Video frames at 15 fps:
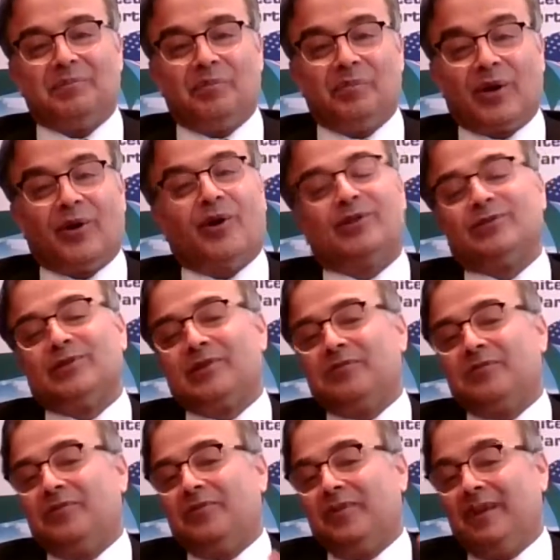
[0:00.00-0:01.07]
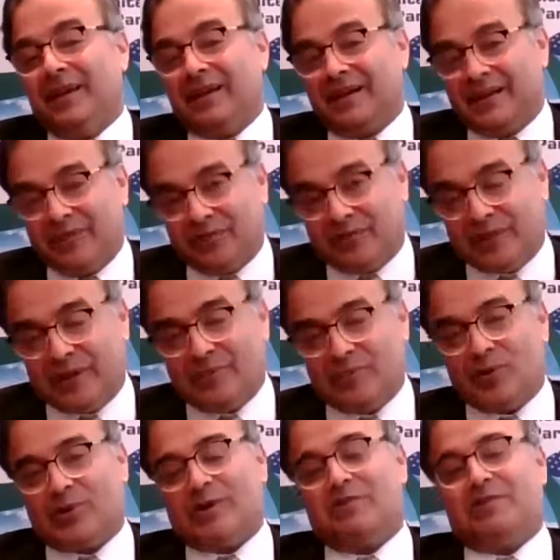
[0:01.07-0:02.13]
because of their different
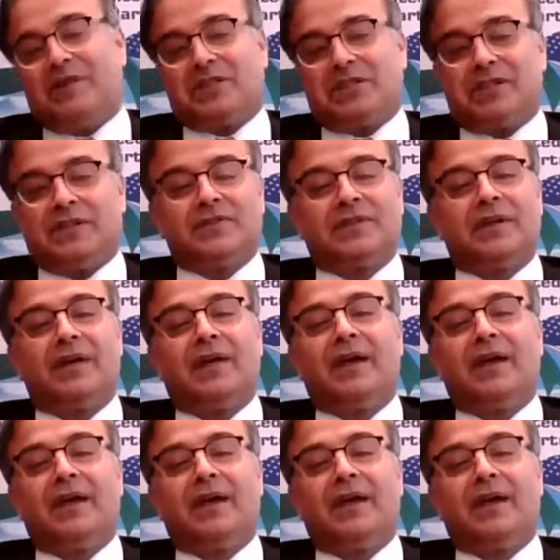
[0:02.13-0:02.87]
motivations.